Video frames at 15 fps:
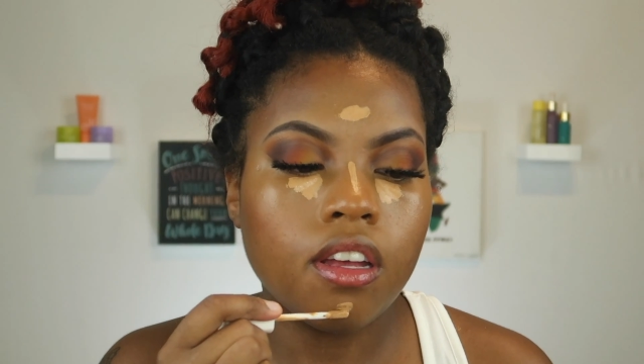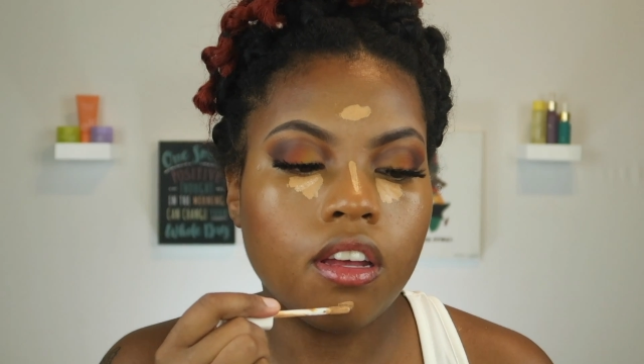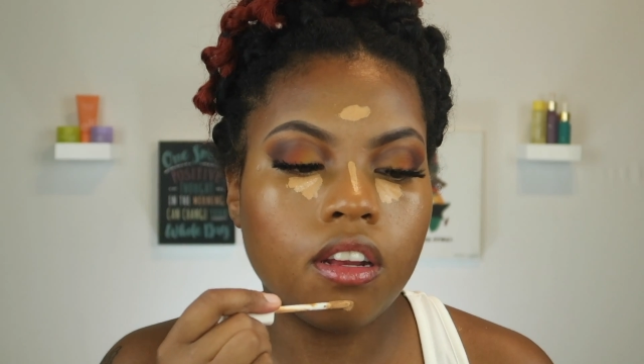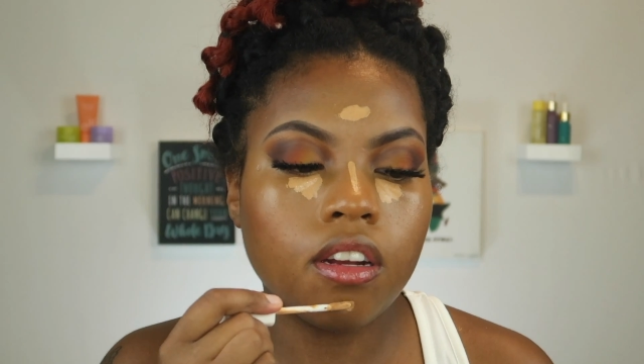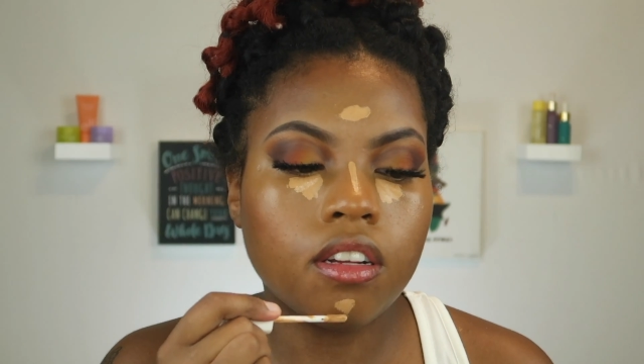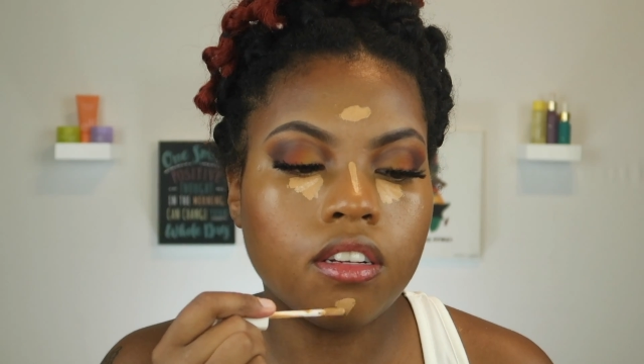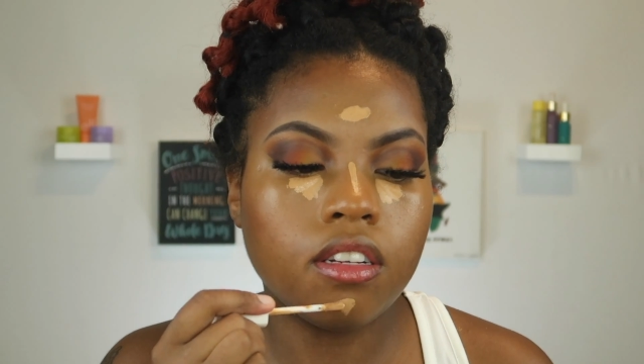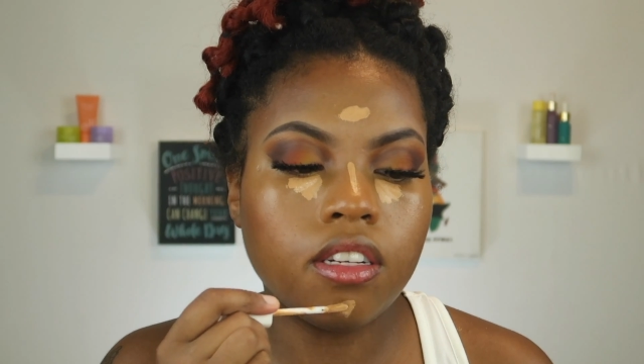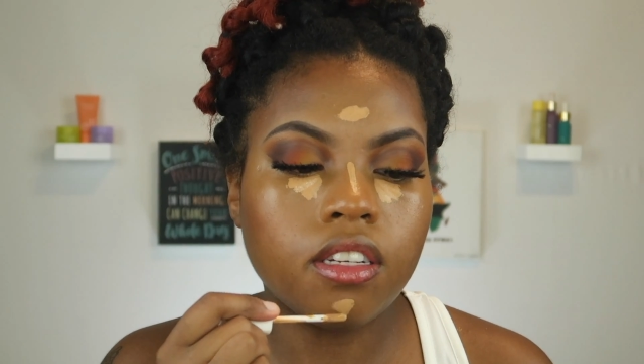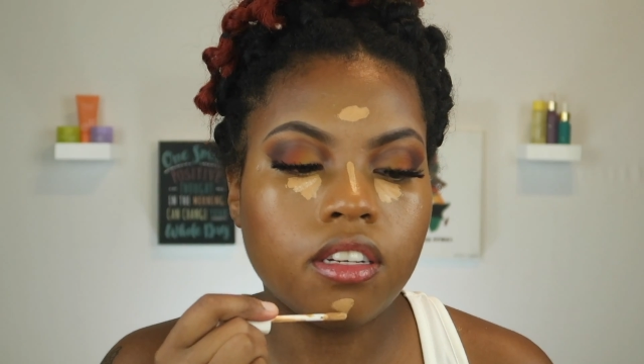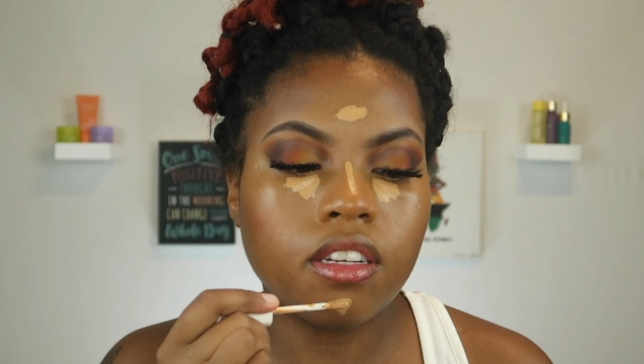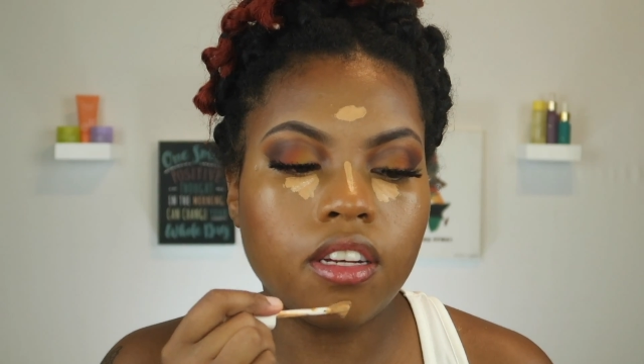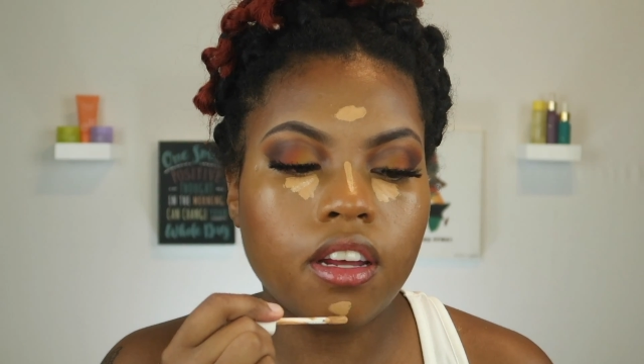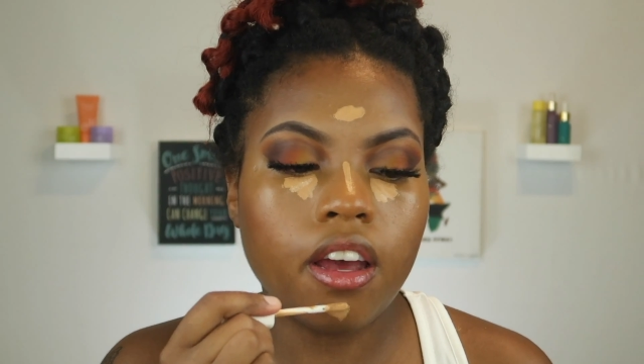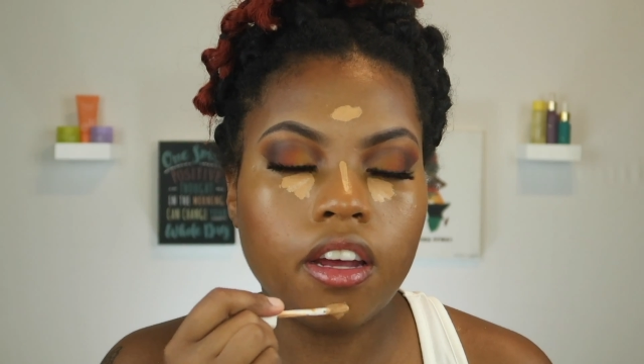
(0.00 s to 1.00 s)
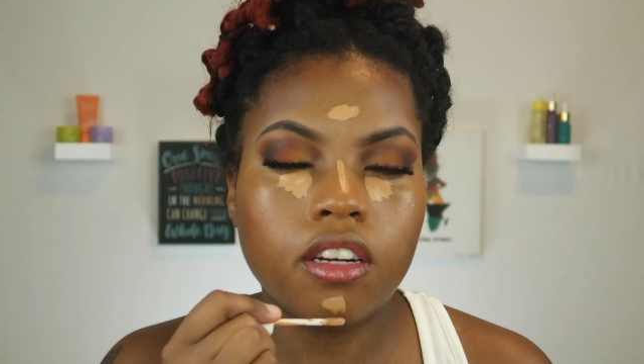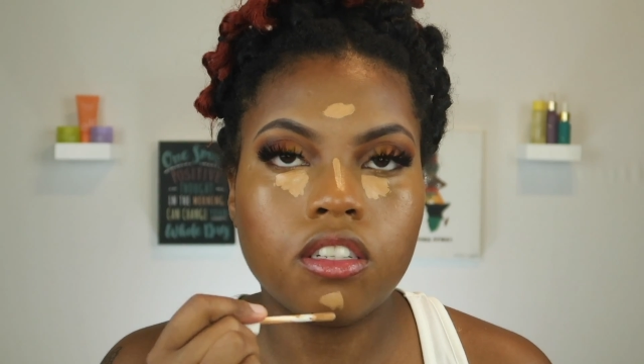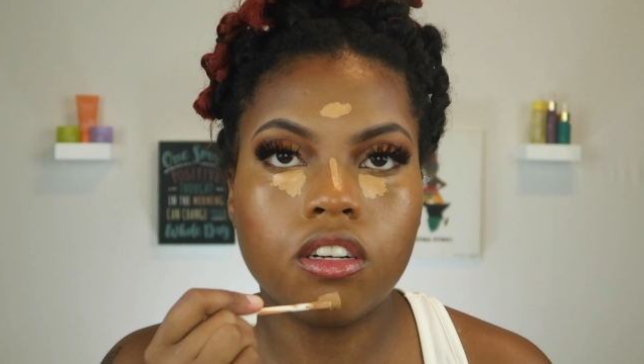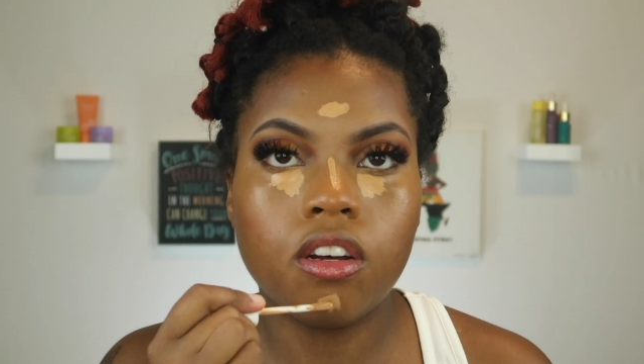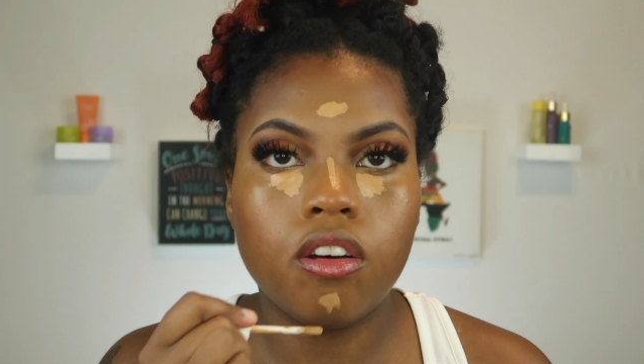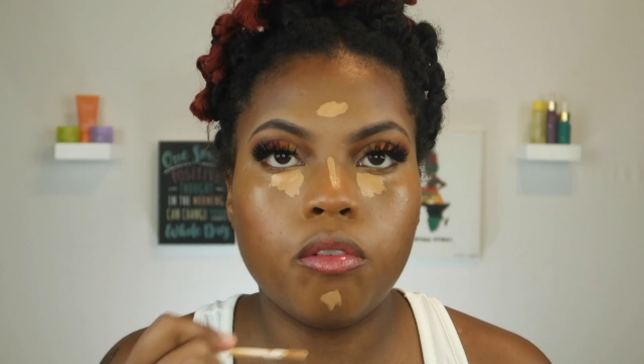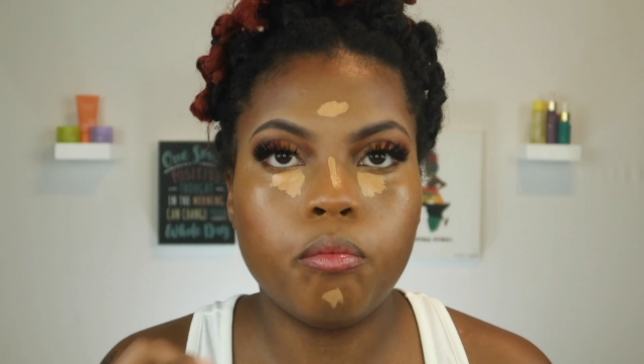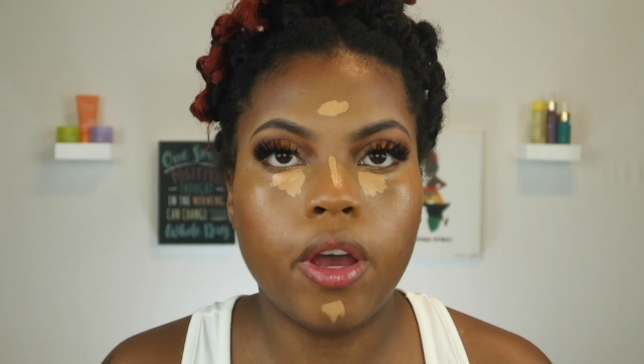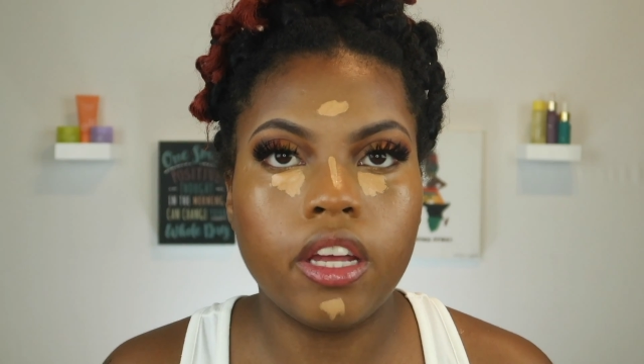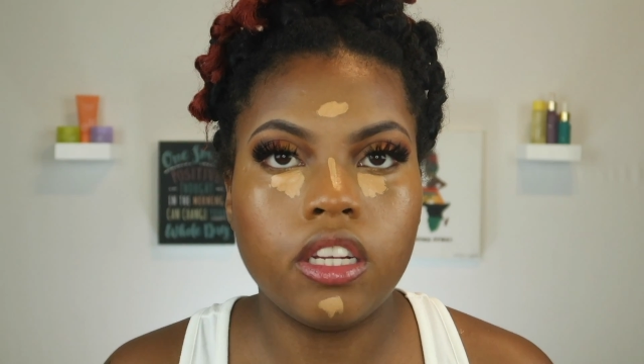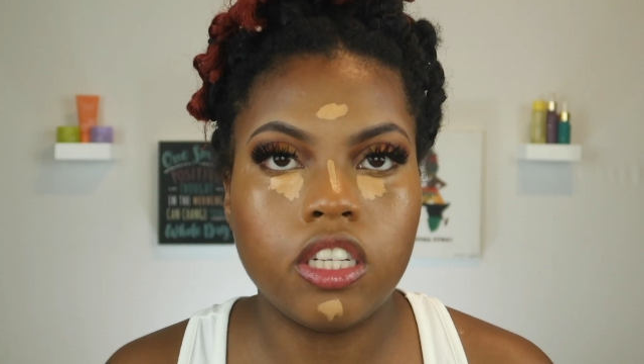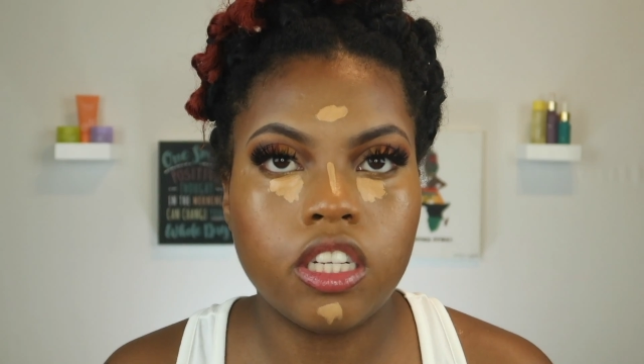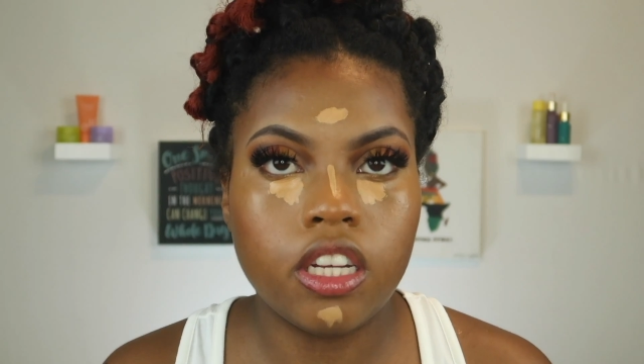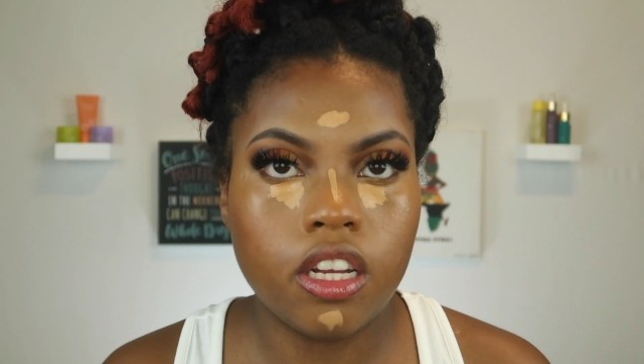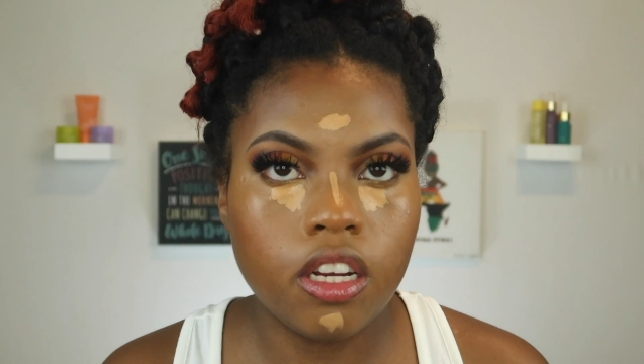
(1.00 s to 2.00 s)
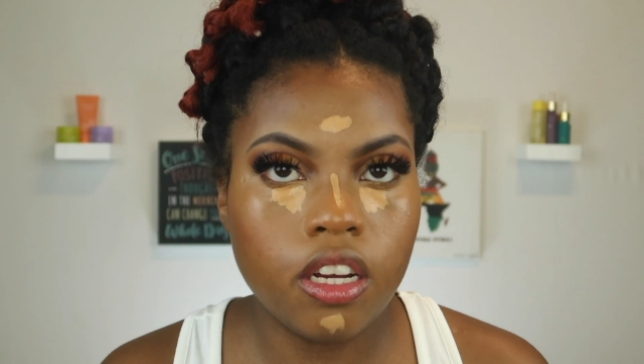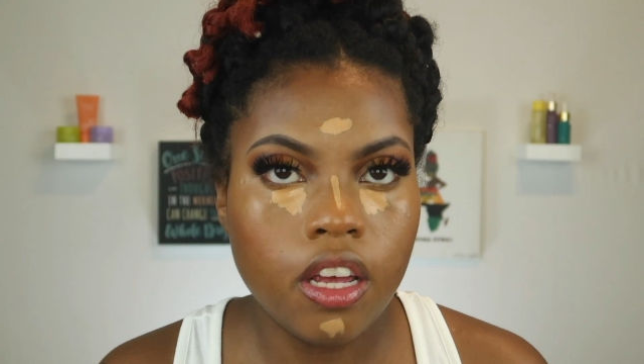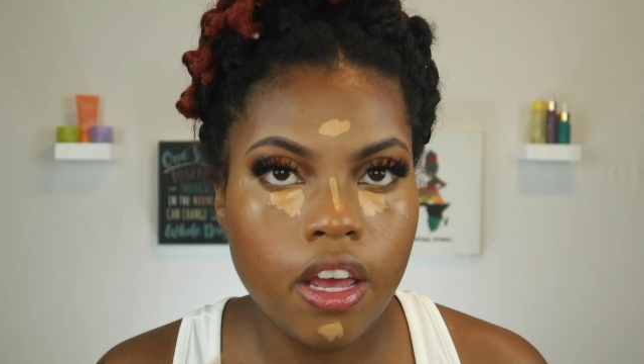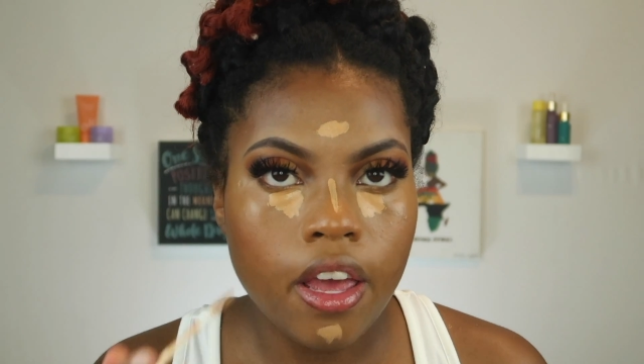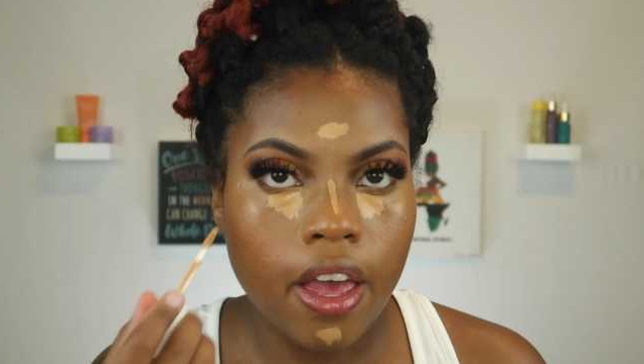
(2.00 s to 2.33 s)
and a dash on my chin.